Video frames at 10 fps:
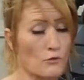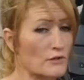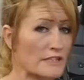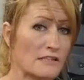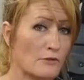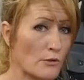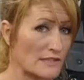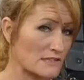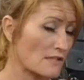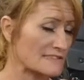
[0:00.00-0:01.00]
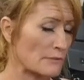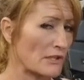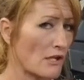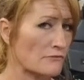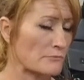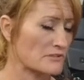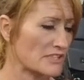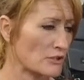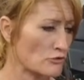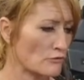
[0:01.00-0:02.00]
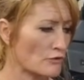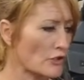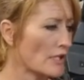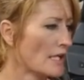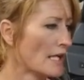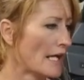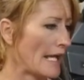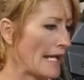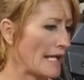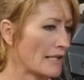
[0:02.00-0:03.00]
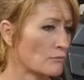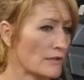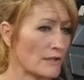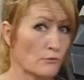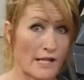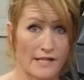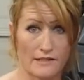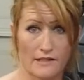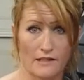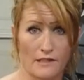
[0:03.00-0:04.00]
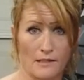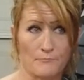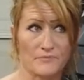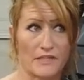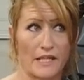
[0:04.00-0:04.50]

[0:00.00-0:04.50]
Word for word: full Evo exhaust that we got from Dean Hoover, and we ran um